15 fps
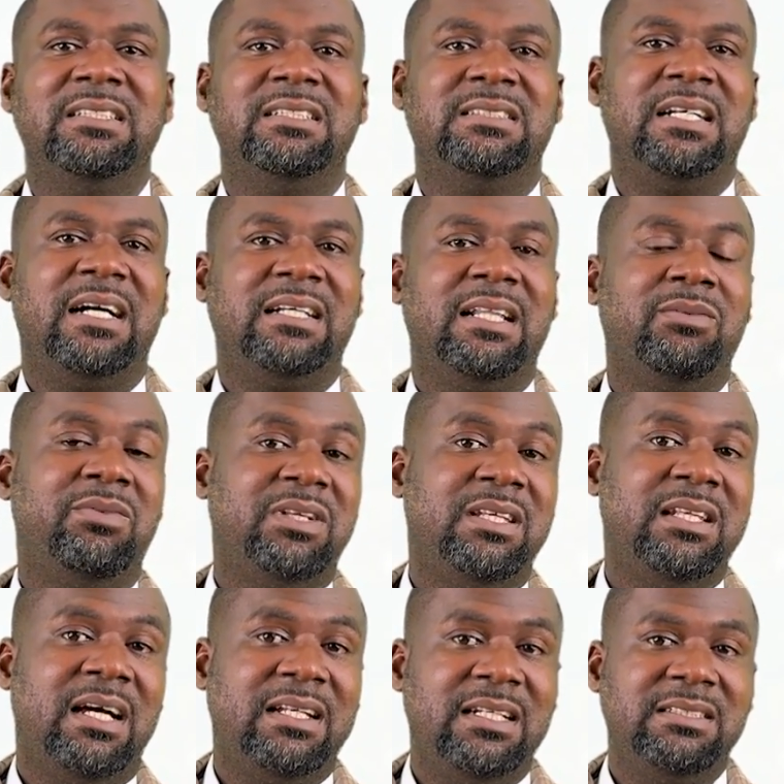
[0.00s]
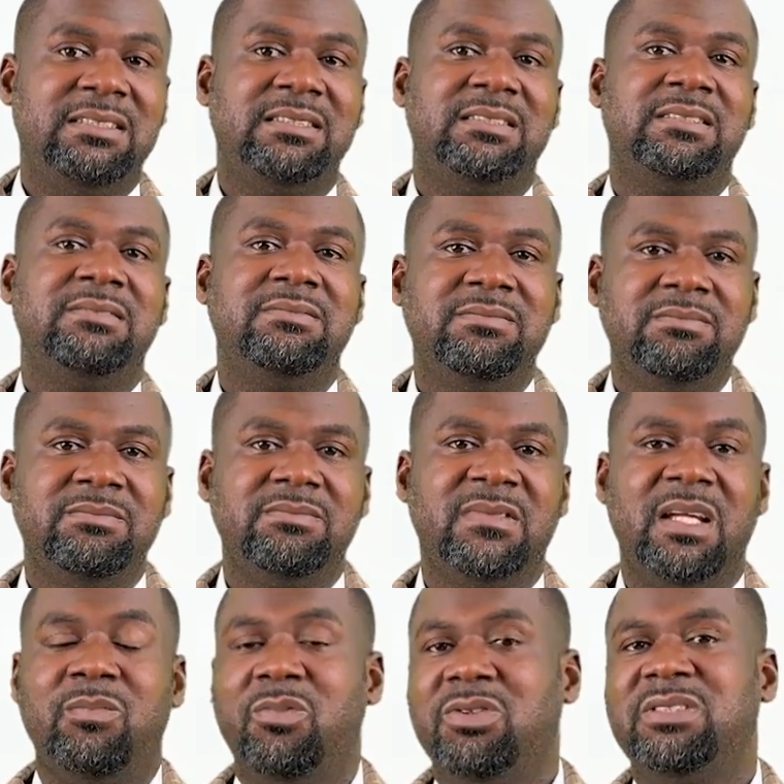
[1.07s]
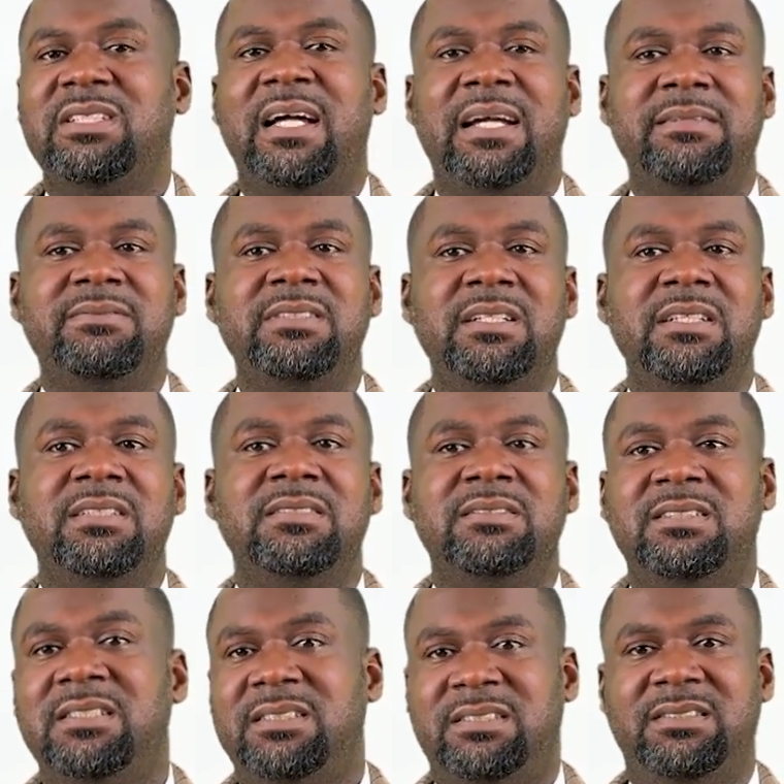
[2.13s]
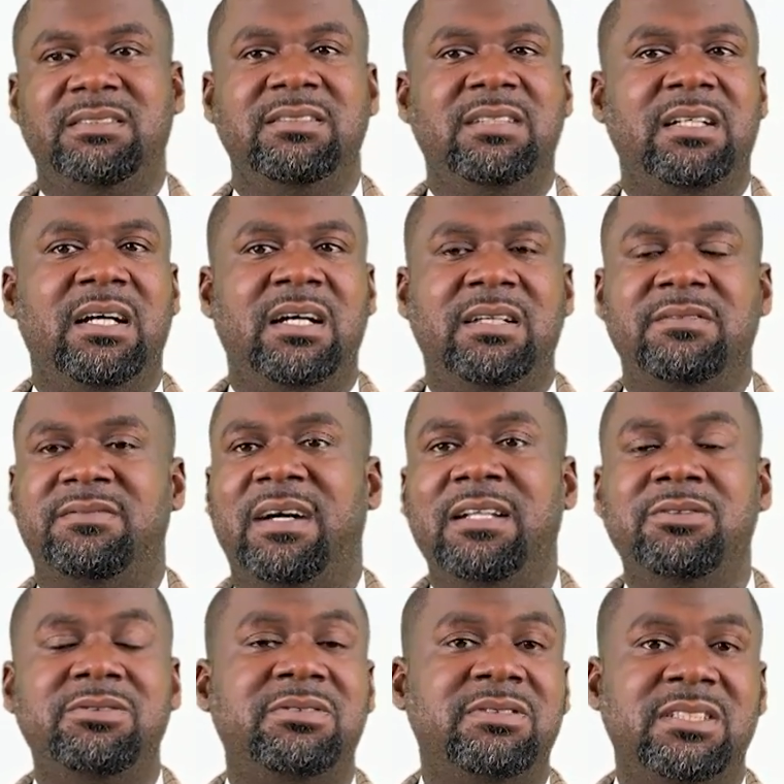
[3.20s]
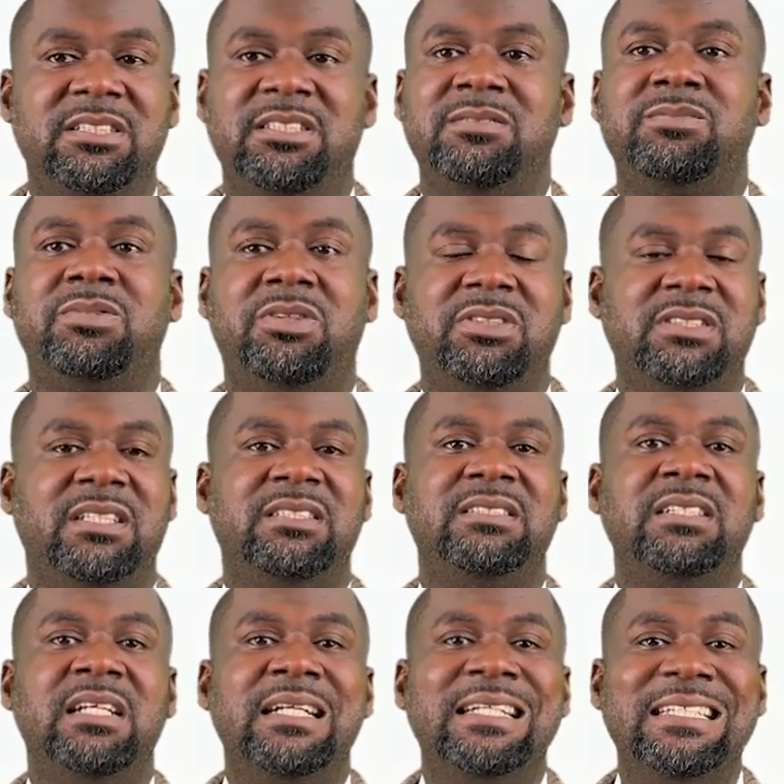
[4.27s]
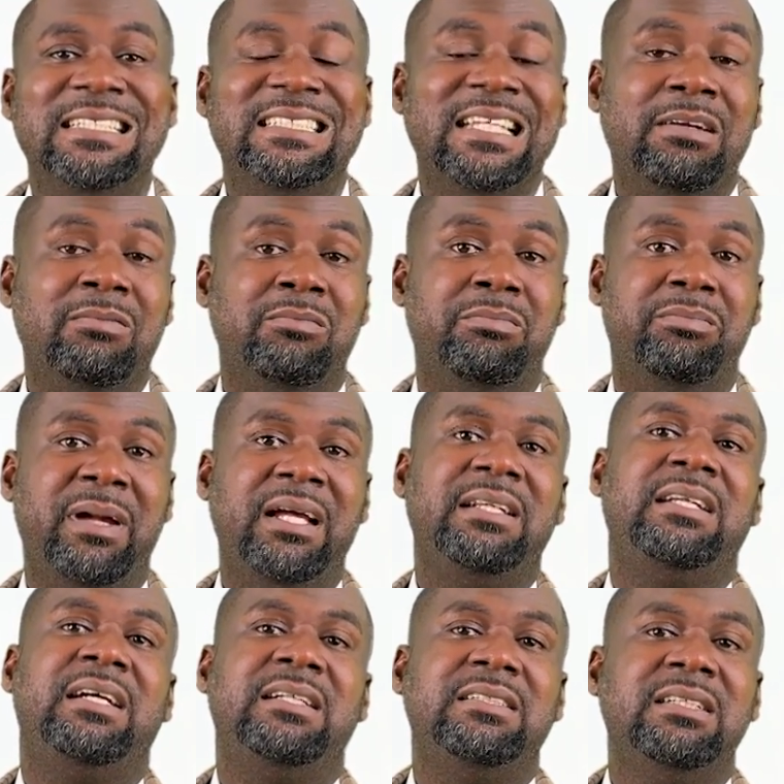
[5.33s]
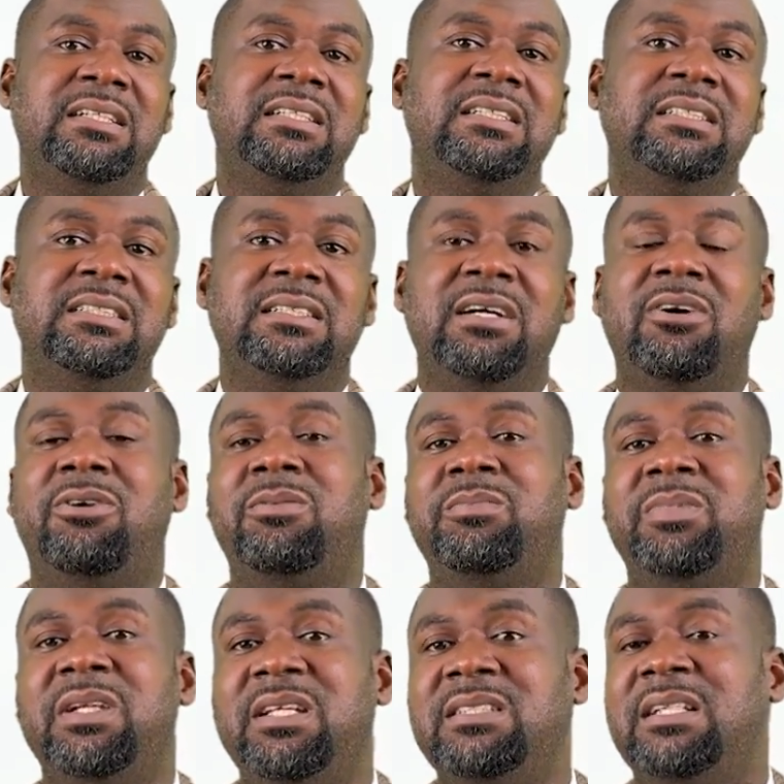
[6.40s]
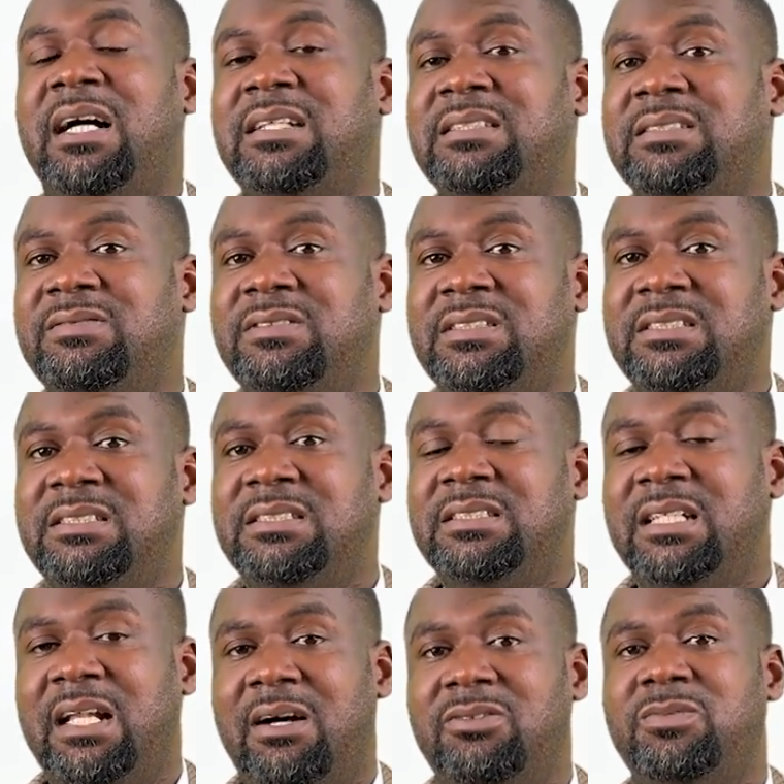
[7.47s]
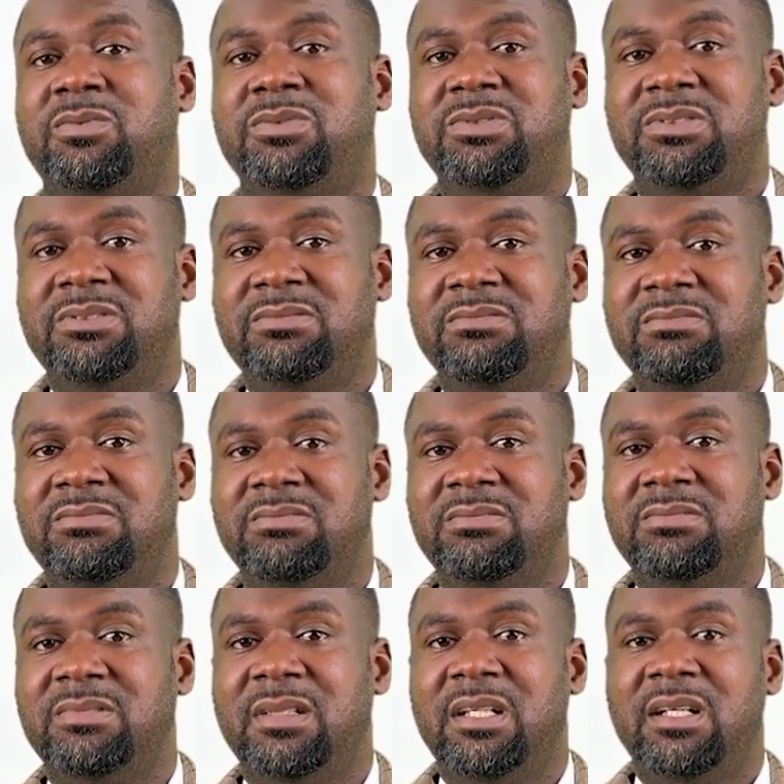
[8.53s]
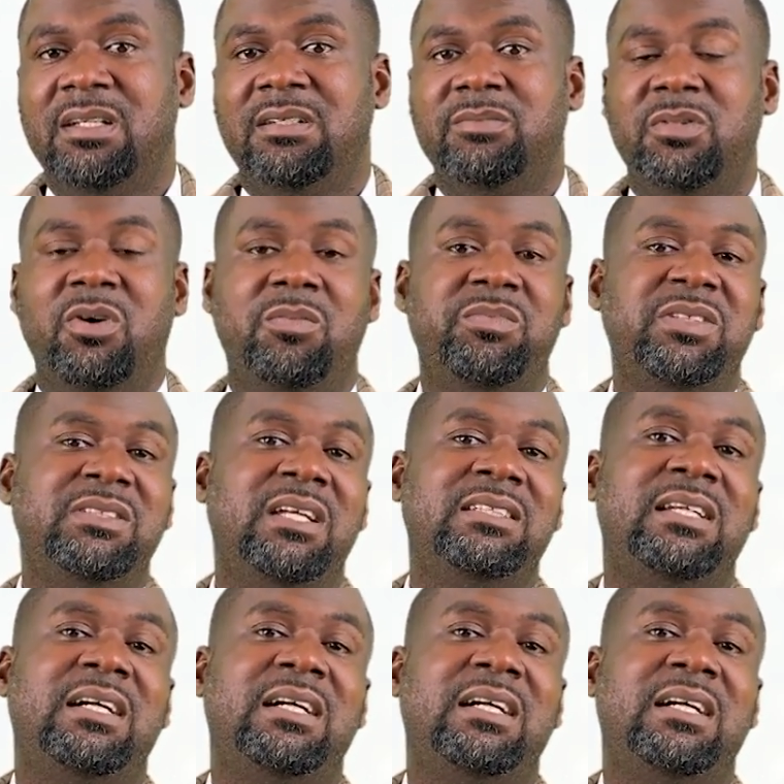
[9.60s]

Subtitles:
exactly within an entity. And most times, this value creation process is embedded in the company's activities and outputs. Because business